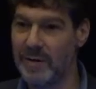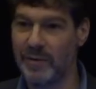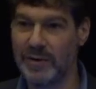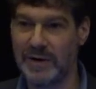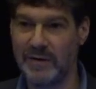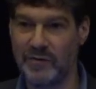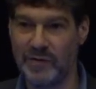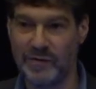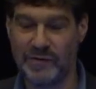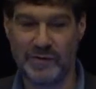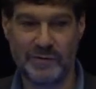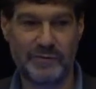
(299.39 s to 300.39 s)
believes is
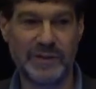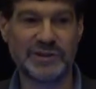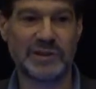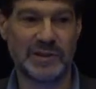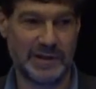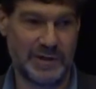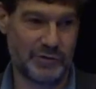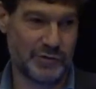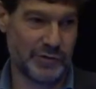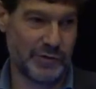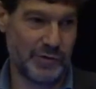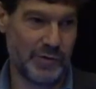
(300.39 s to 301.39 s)
sufficiently
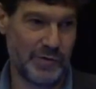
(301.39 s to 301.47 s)
true